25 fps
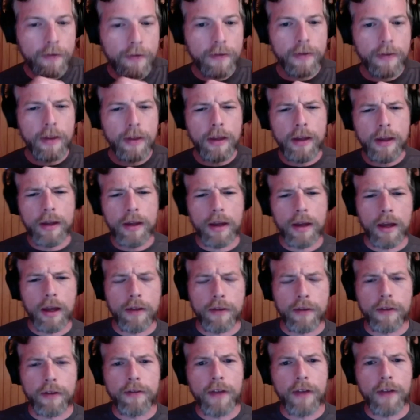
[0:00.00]
the
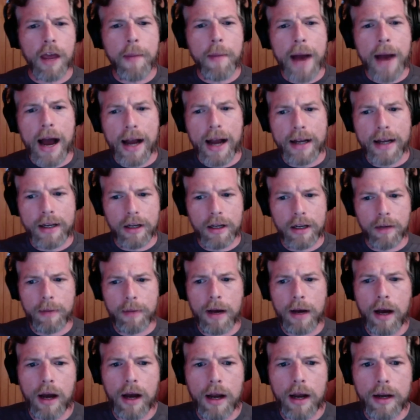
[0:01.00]
same idea
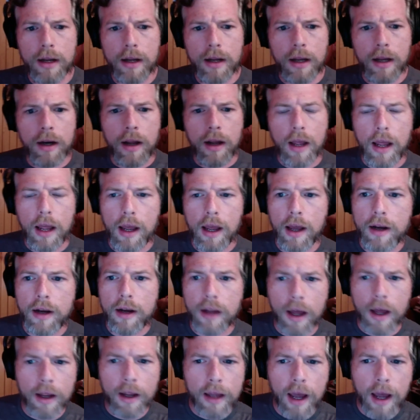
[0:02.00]
behind it. And
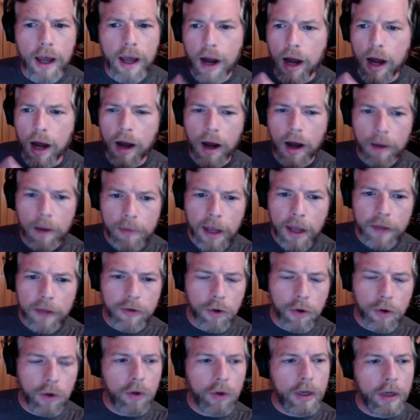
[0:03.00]
again, I'm not
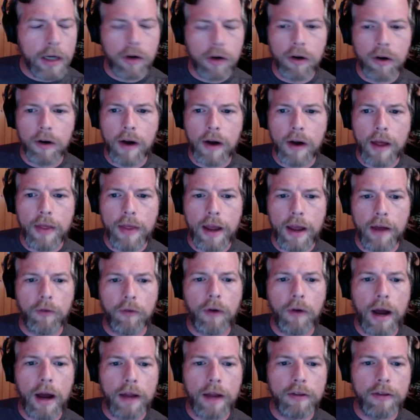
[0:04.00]
totally clear on that,
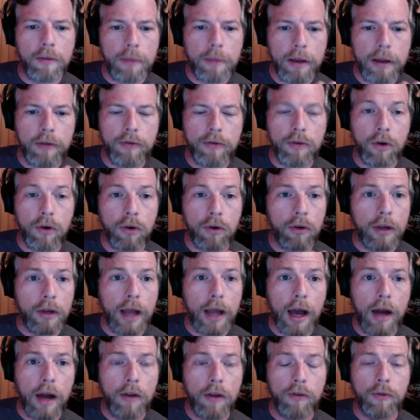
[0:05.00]
Rod, to be totally
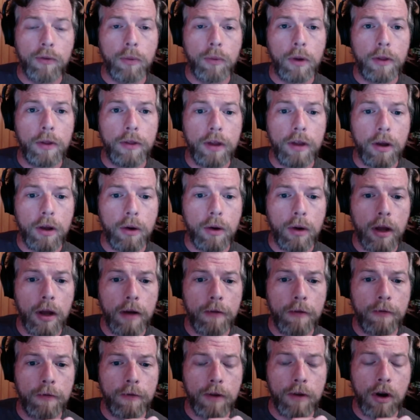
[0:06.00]
honest with you.
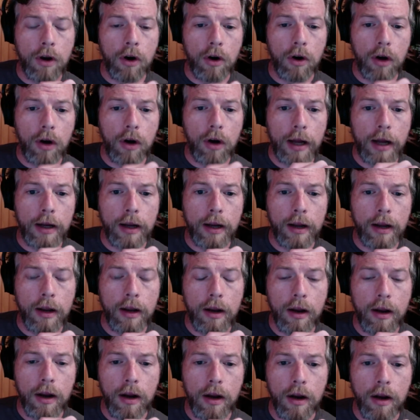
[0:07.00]
If,
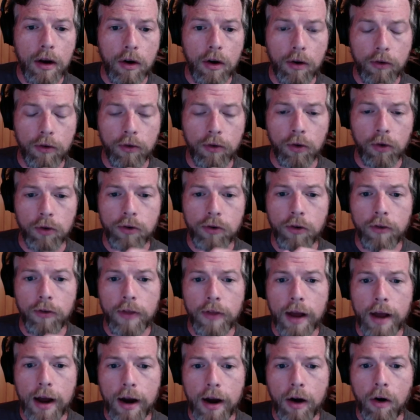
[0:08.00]
are soldiers in
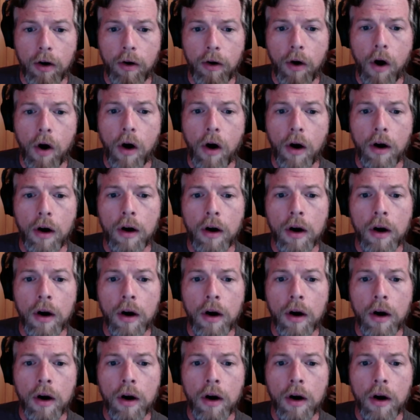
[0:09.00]
the IRR